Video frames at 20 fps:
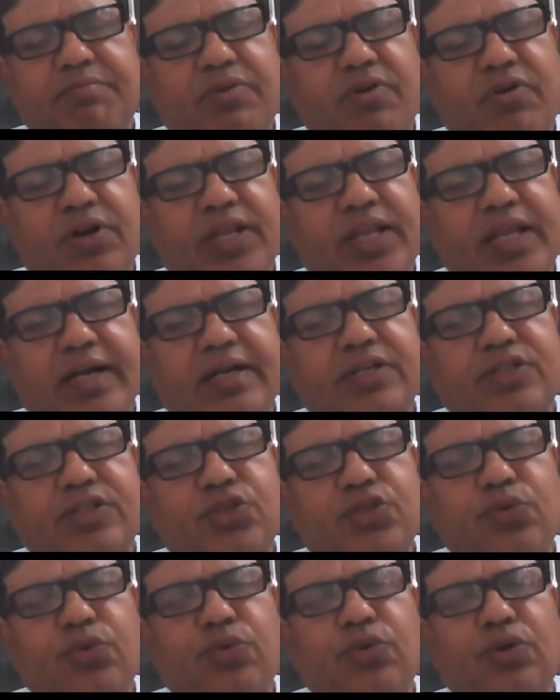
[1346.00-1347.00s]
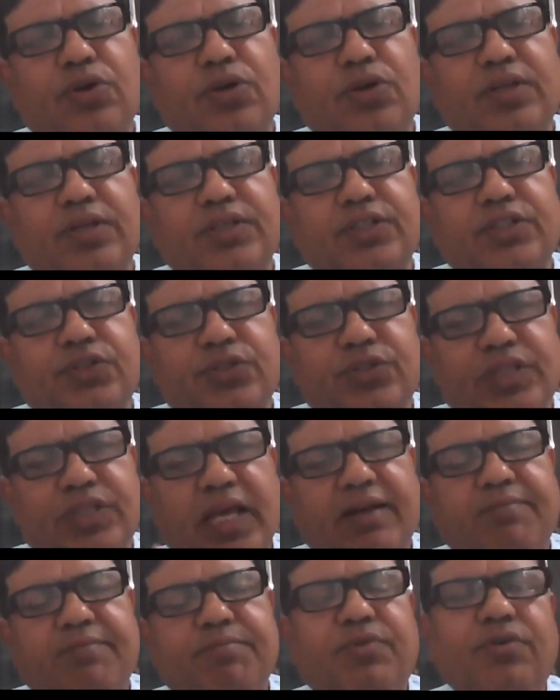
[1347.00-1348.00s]
body and soul. So
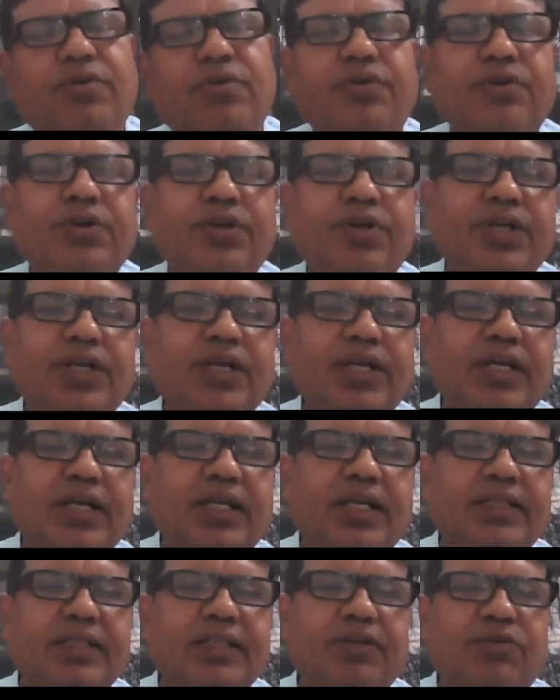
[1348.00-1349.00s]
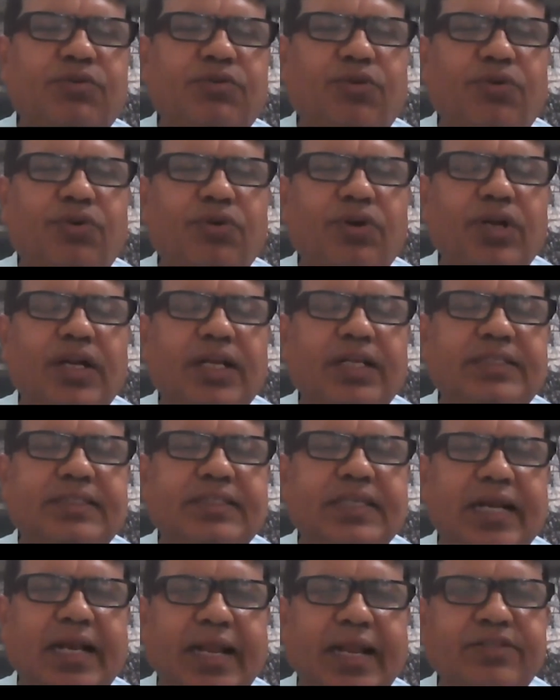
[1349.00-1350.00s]
therefore, the whole
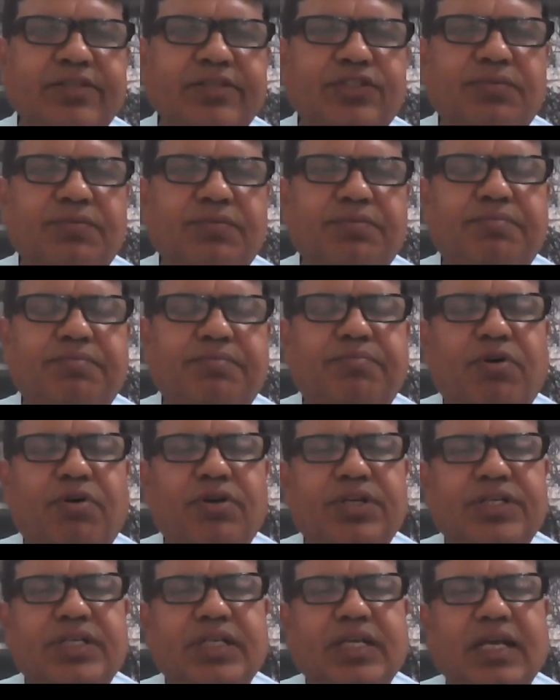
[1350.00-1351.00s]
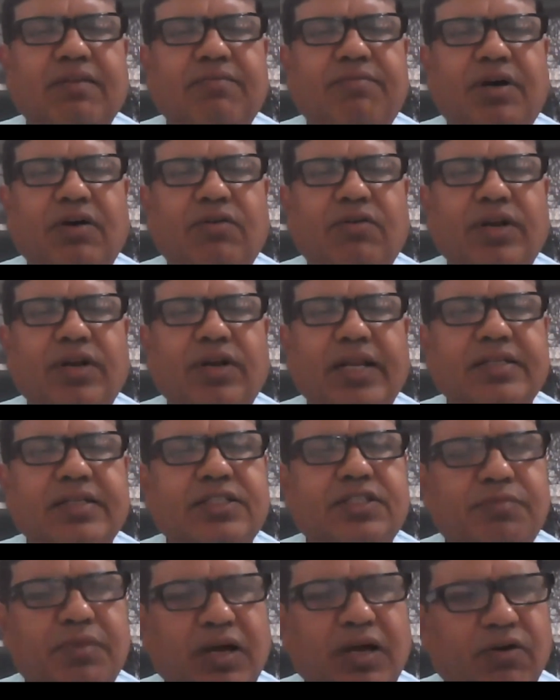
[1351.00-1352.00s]
challenge of political
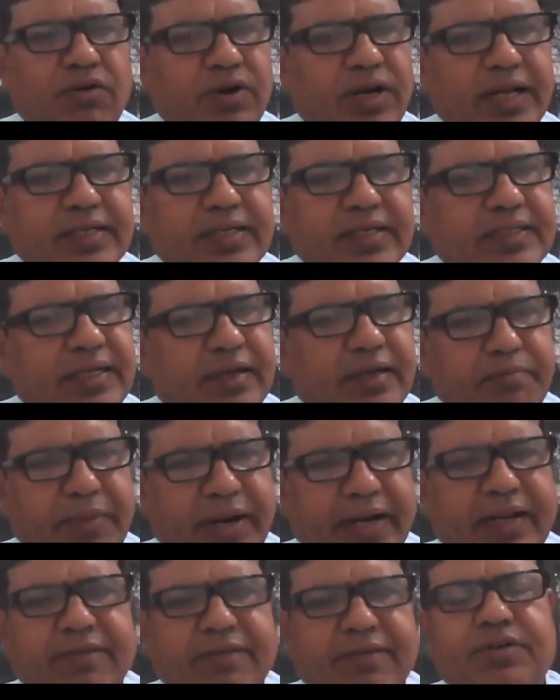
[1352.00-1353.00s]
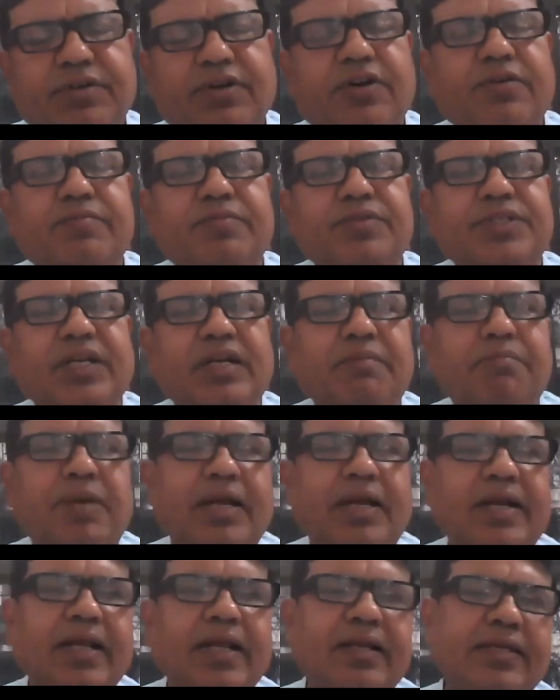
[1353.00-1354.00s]
violence, violence in many forms and
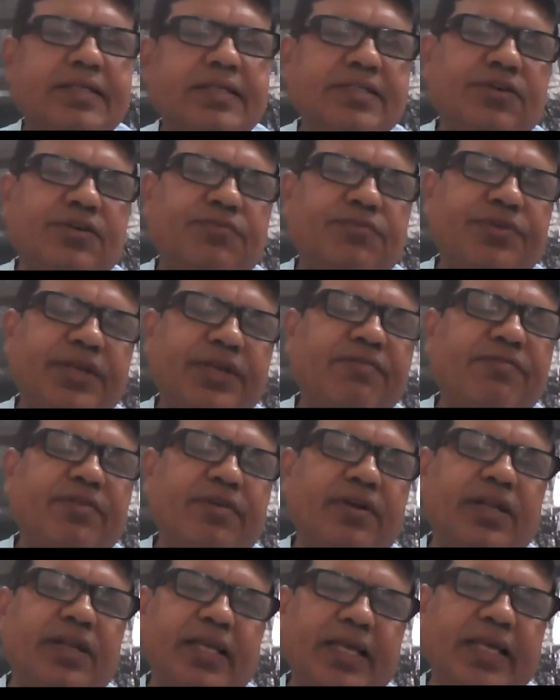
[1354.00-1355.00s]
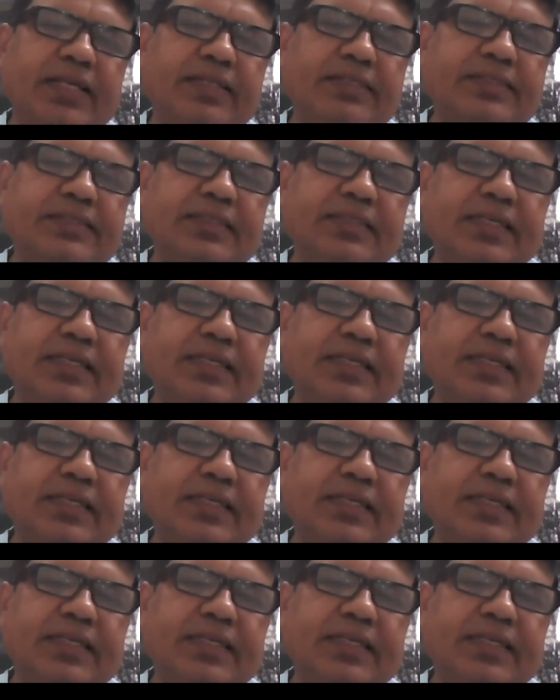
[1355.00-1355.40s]
banality of evil is